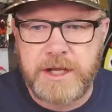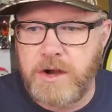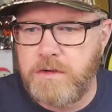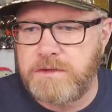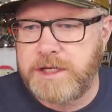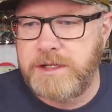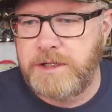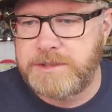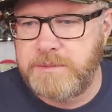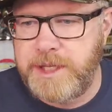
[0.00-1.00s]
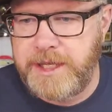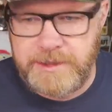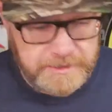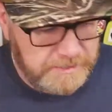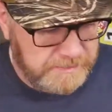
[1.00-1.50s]
like overkill to
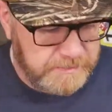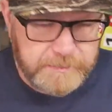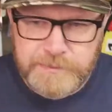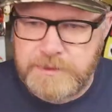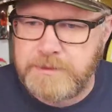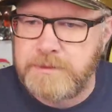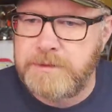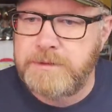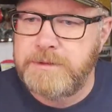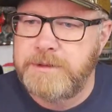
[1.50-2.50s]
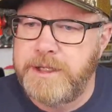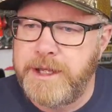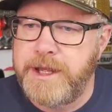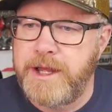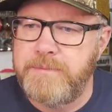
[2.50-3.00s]
me.
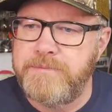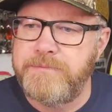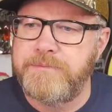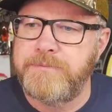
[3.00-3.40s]
Um,